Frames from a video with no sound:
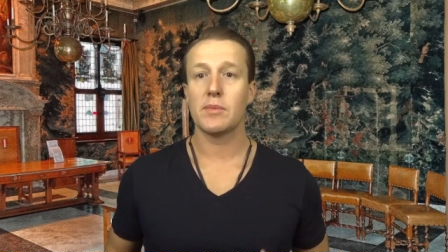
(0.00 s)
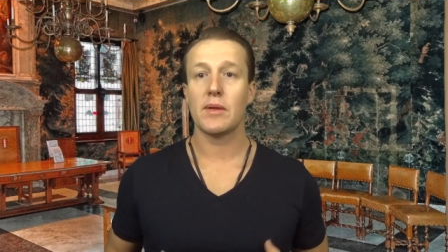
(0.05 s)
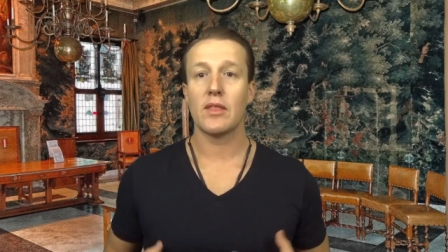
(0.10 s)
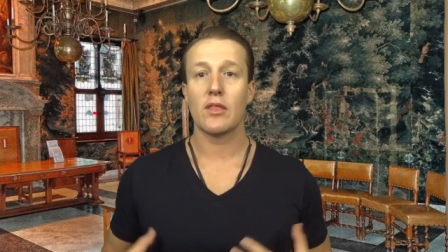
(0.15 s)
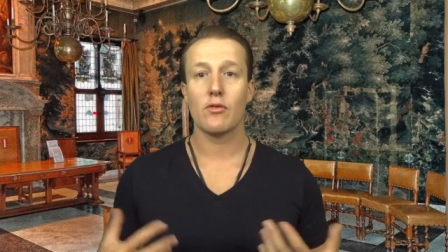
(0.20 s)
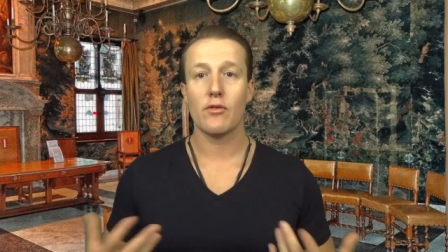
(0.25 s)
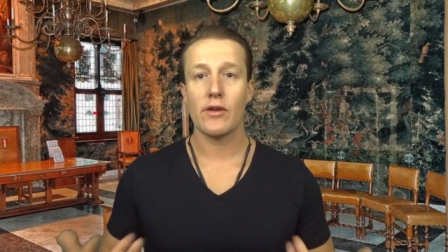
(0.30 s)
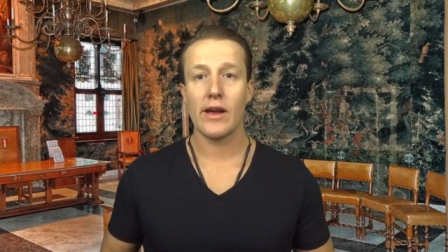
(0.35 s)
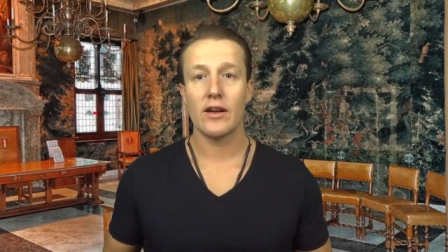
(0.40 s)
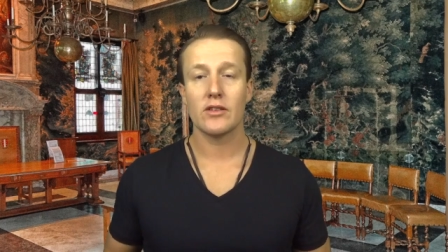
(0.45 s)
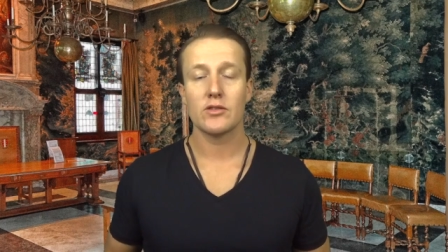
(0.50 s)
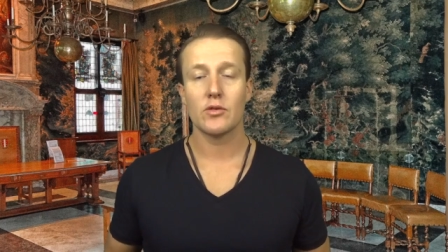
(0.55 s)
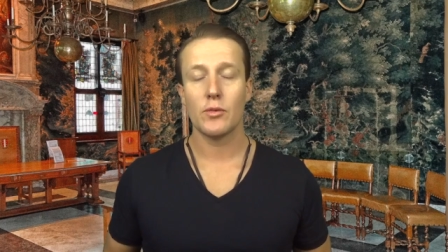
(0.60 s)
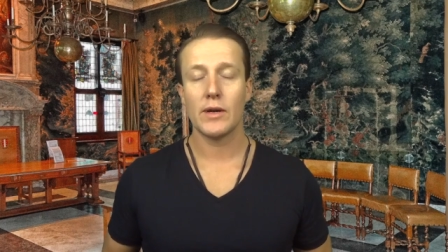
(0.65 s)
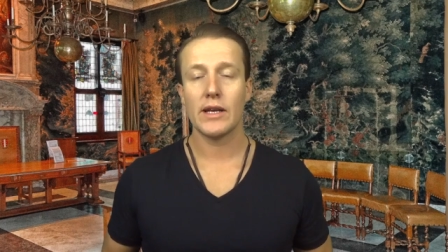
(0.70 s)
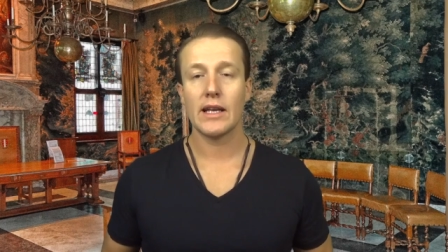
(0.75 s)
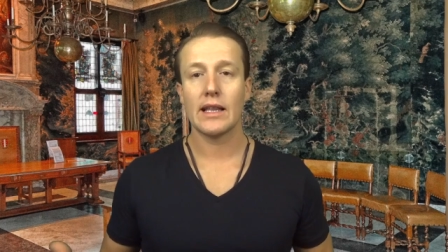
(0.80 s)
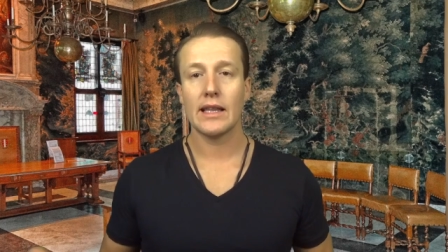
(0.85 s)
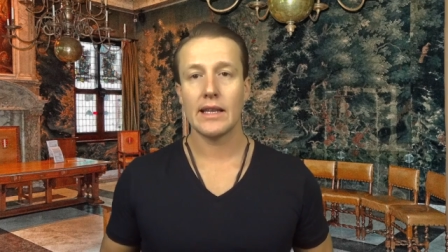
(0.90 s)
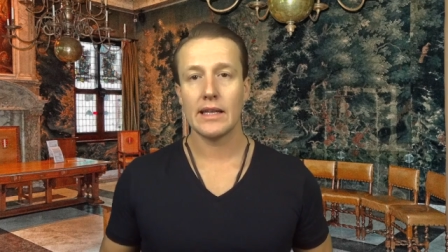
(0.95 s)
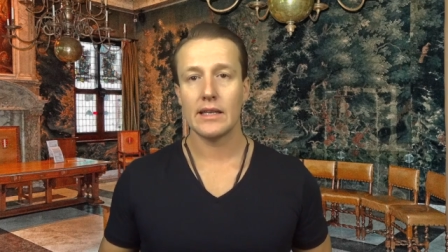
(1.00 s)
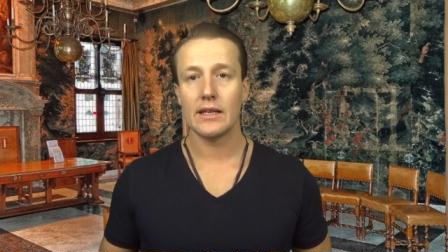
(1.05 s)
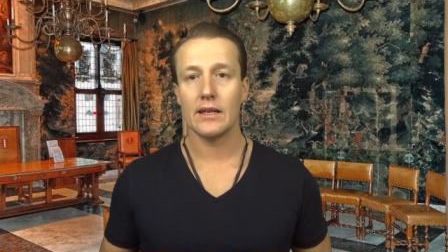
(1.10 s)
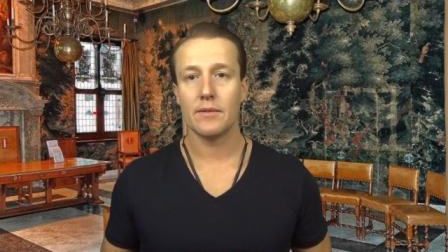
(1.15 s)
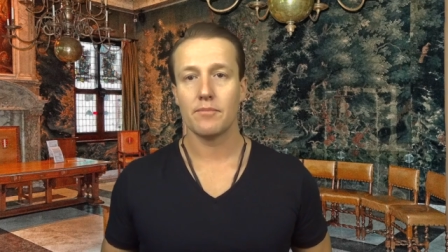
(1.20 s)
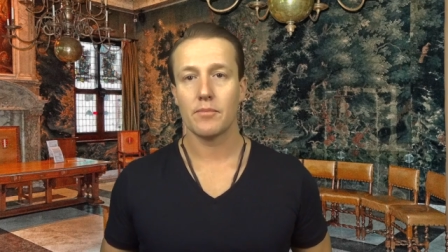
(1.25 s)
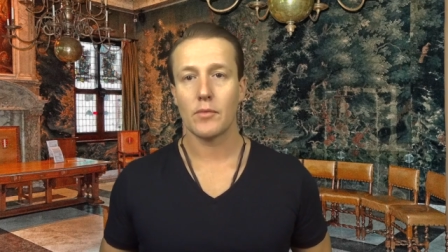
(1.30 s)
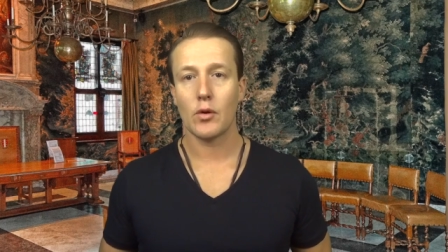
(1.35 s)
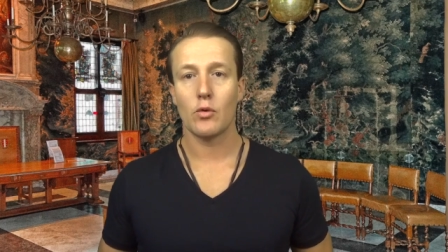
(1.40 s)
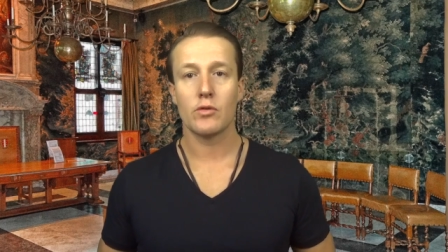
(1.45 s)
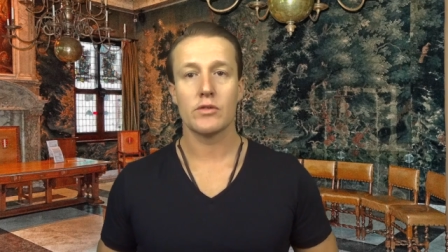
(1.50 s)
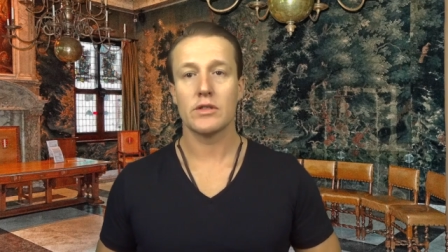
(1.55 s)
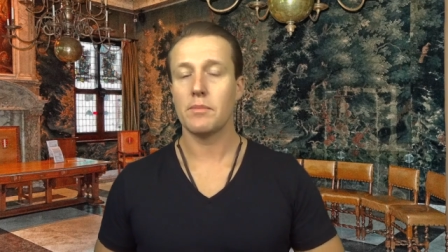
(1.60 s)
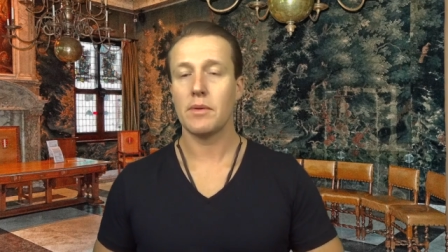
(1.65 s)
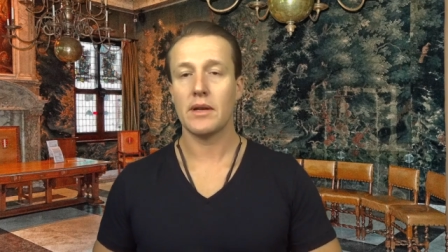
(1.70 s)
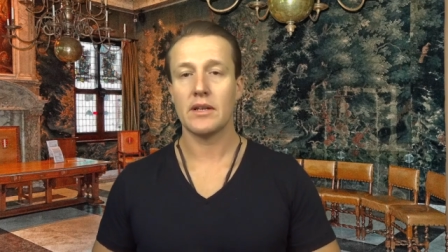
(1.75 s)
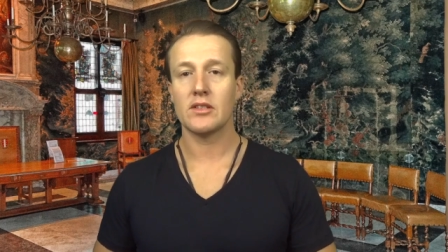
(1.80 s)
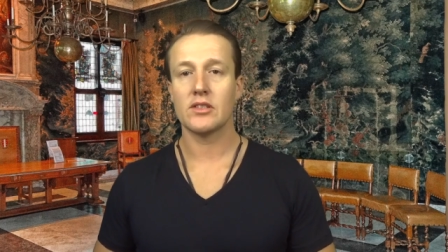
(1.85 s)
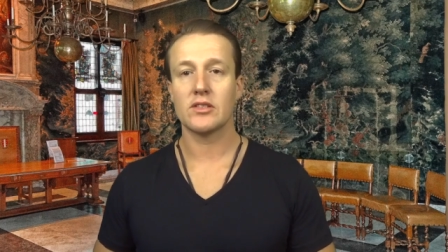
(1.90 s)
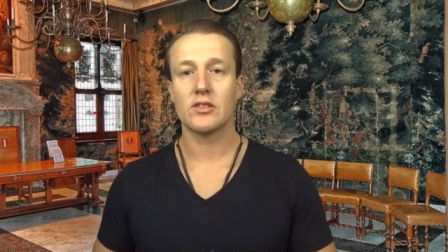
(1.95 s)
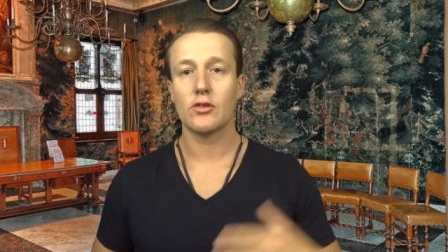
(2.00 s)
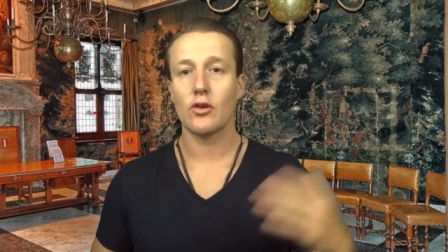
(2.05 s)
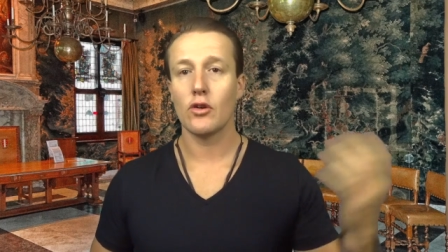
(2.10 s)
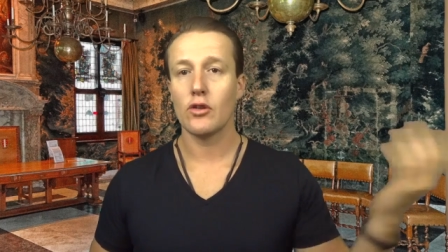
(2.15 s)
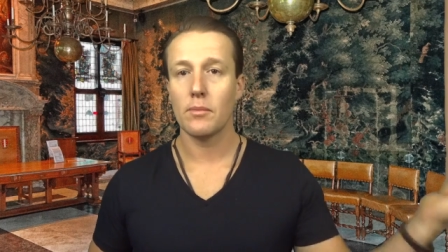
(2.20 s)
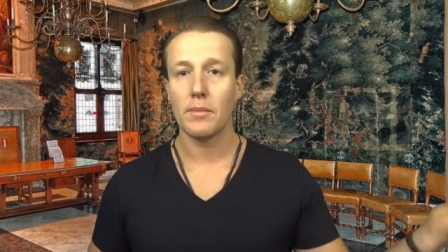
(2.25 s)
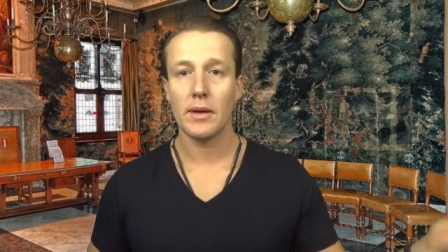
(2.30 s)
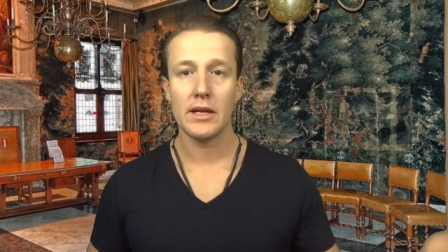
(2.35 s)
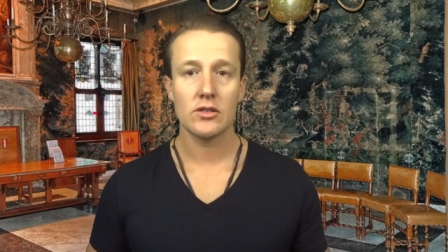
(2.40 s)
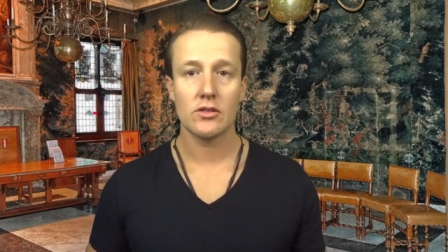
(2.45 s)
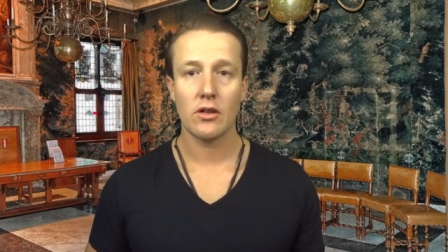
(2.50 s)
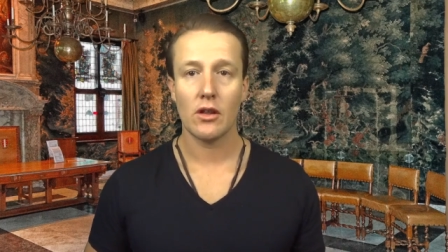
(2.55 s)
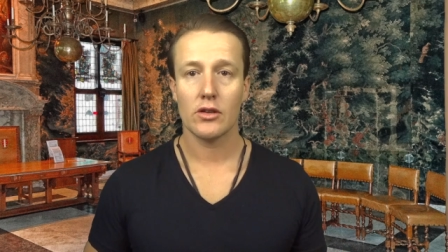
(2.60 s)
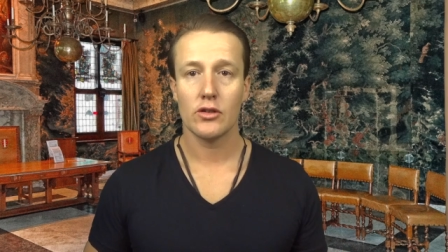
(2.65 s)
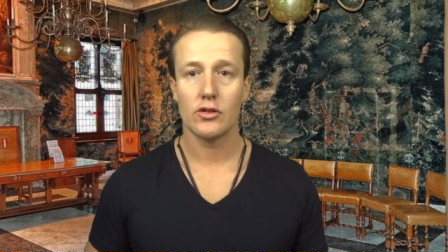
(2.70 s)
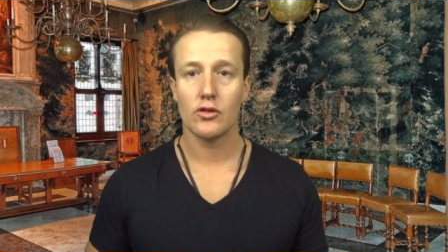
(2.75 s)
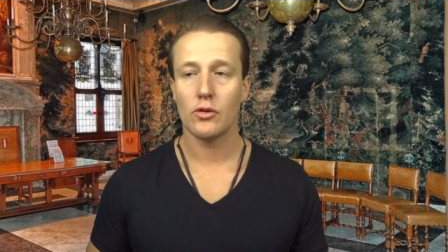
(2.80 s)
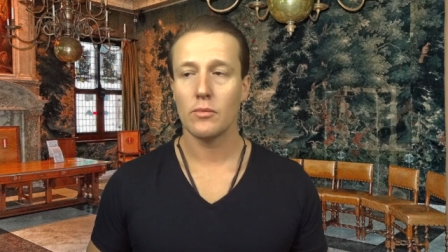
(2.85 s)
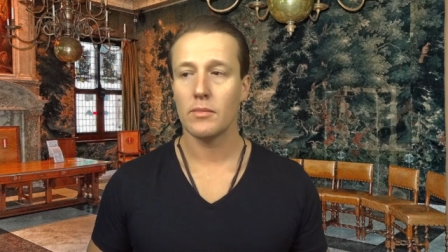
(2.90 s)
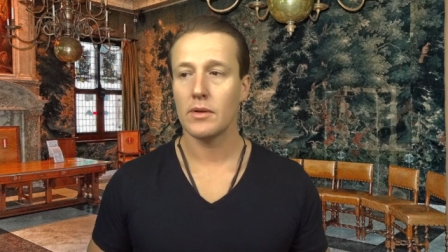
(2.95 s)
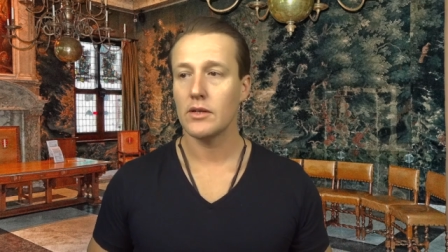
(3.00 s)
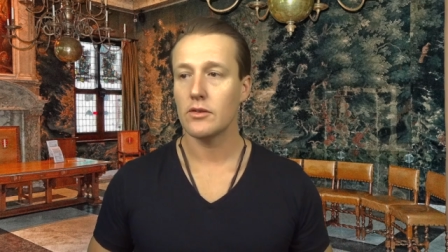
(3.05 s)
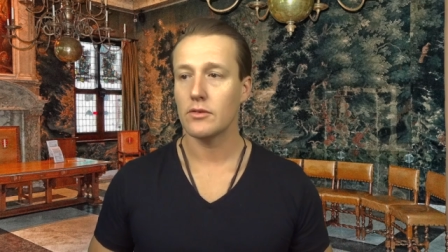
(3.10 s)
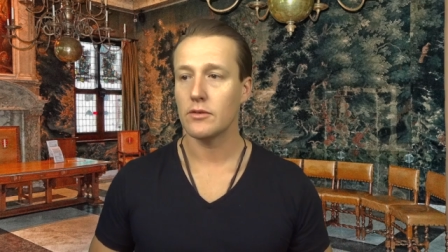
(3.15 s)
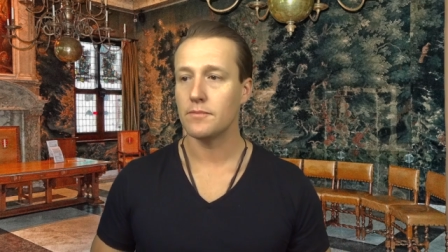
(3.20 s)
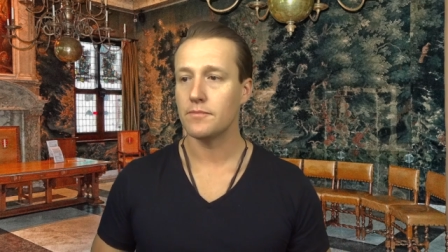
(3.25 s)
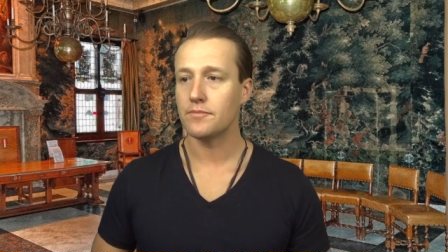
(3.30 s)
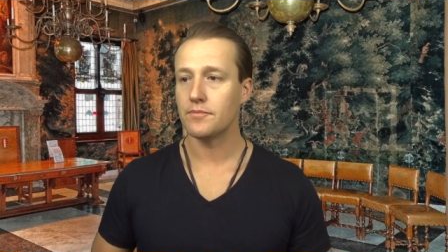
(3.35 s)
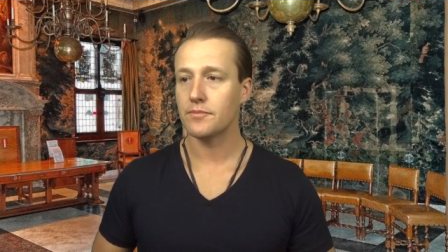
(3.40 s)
spend three hours a week cleaning it, or is it better just to go to the beach like you normally do?